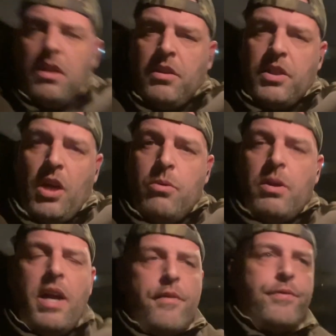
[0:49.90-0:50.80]
Now,
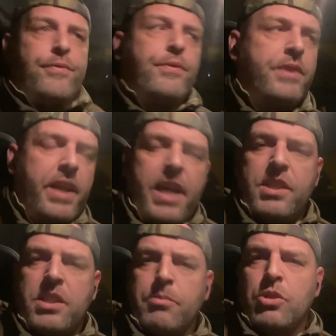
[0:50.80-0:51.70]
if there is
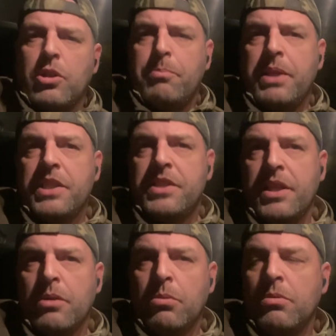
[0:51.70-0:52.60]
some sort of peace
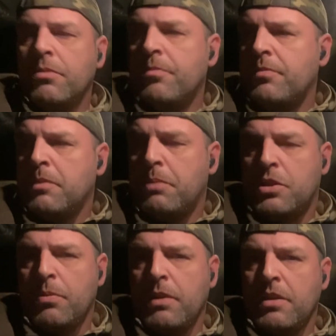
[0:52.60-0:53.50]
deal
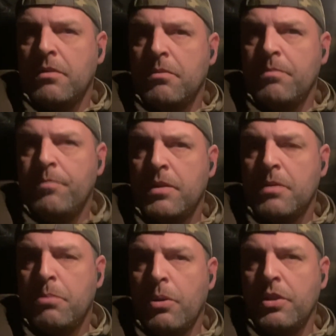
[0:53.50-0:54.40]
between
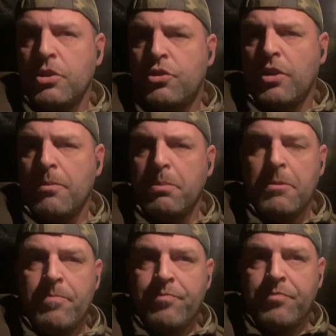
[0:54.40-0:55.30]
Putin and Trump,
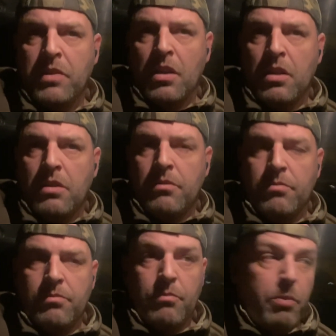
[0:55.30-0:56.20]

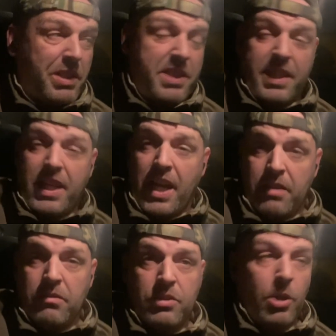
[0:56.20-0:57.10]
once
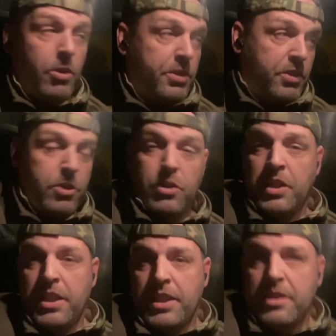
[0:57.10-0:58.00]
again, talking to
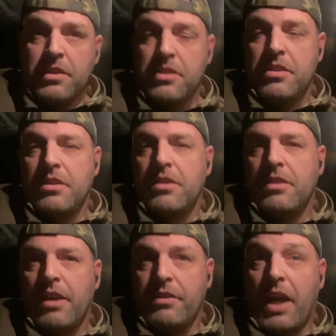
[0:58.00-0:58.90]
Ukrainians,
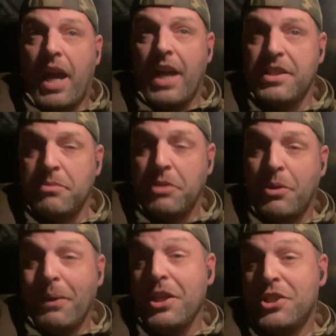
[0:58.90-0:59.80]
I asked them the
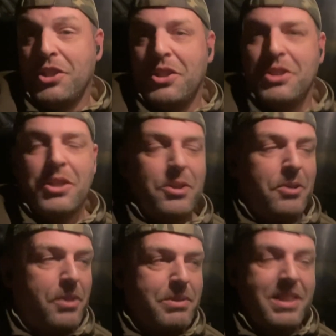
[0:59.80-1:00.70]
question, I
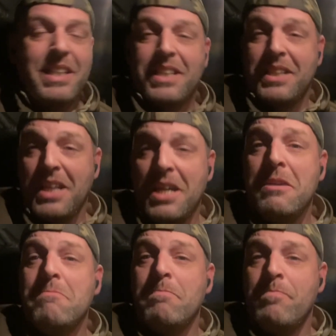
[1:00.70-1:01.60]
was like,
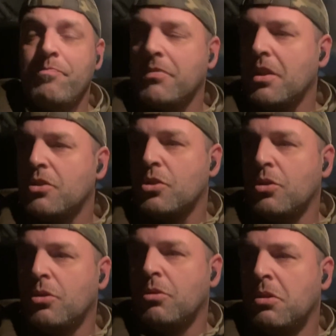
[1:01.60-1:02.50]

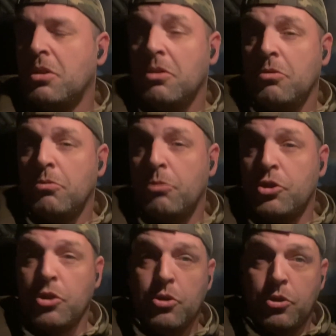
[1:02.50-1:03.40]
so
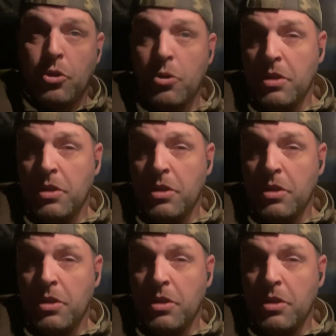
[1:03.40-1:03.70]
would you do